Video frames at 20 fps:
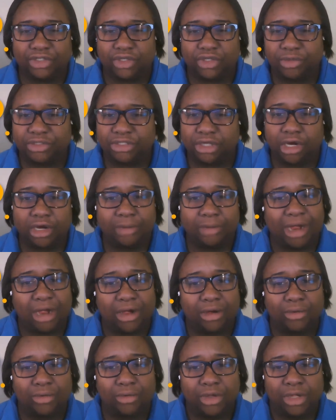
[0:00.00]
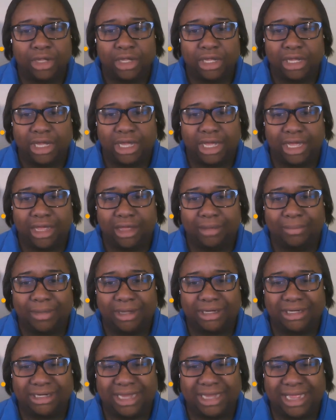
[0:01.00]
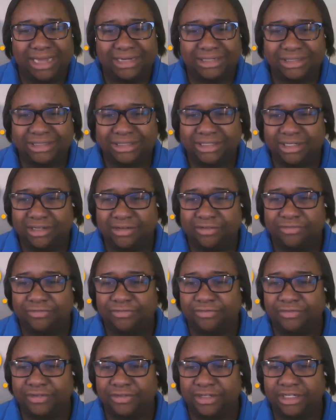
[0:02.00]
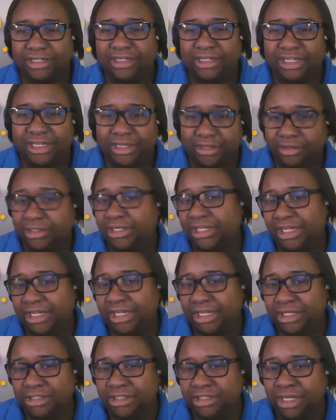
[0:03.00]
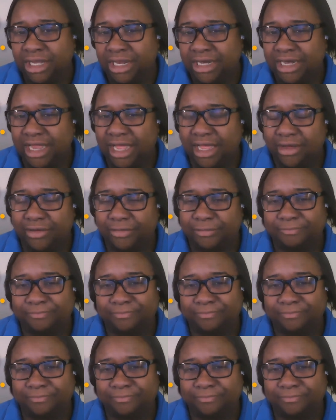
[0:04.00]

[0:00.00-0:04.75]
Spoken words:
So we're talking about lots of legalese. Now,